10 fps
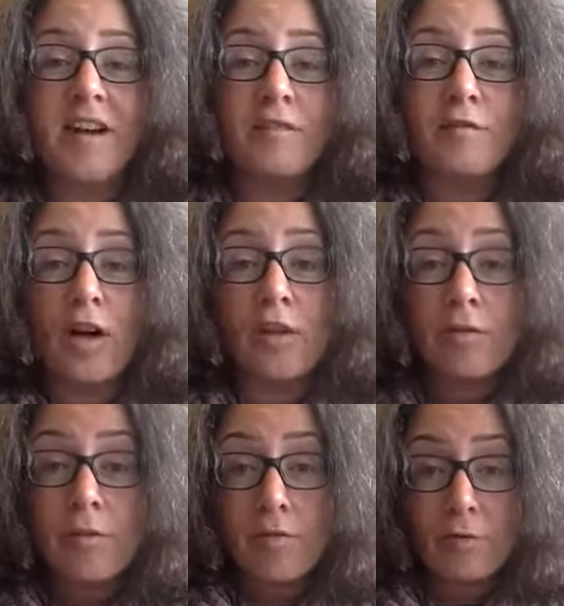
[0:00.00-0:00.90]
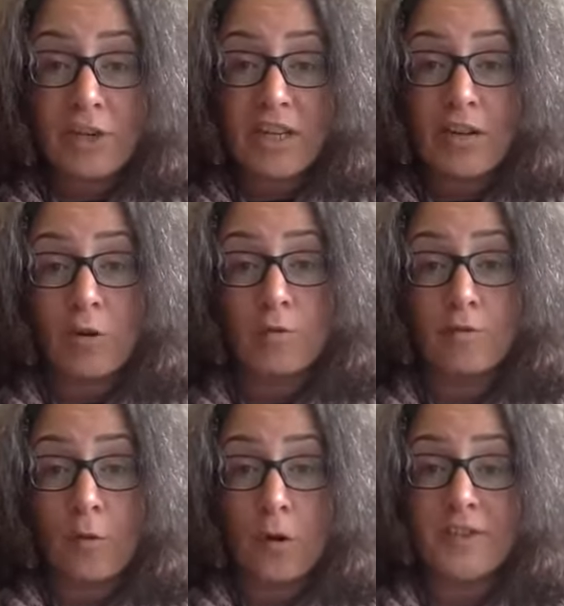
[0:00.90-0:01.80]
I follow 3 or
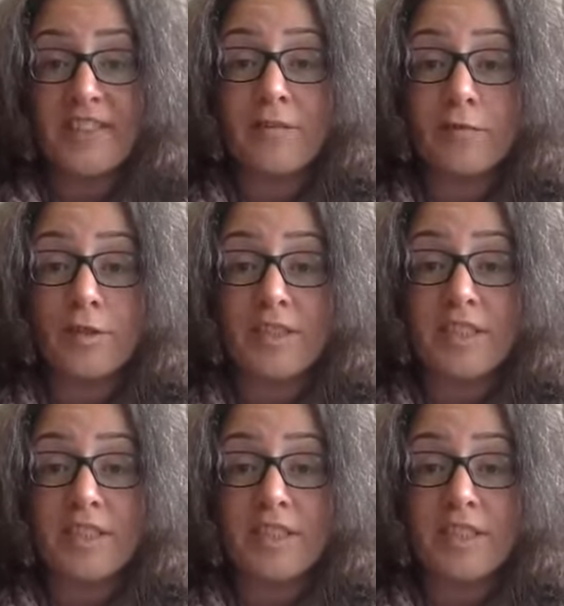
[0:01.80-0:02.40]
4 different